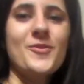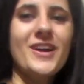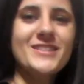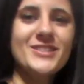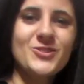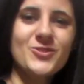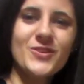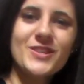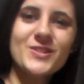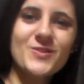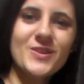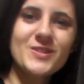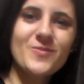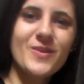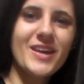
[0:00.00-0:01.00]
guys enjoyed this
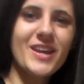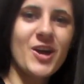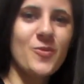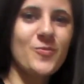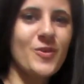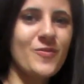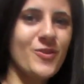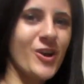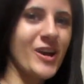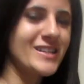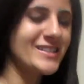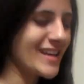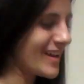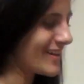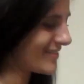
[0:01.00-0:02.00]
recipe, and I hope you have a
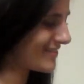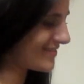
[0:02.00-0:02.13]
great day.